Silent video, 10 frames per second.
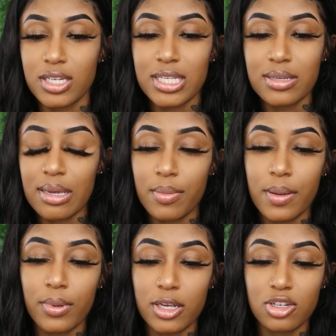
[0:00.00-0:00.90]
Just be the type of
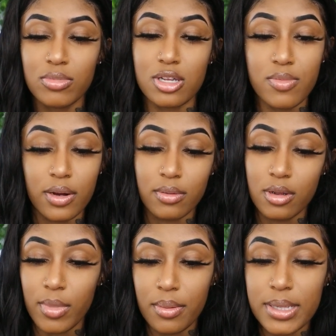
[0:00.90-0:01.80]
people that you meet.
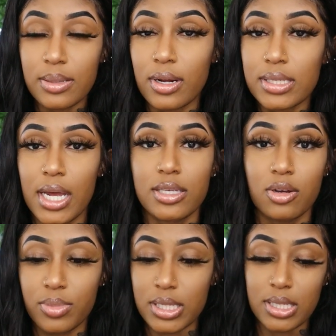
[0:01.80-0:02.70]
You might meet someone else who has
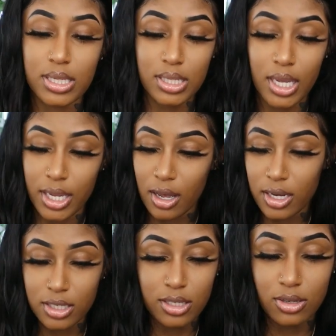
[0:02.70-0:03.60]
their own business, and
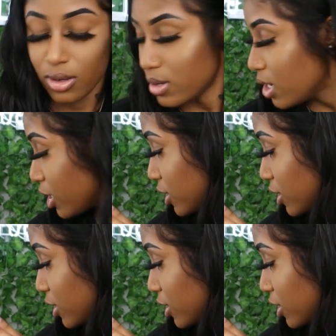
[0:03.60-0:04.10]
y'all just, you know,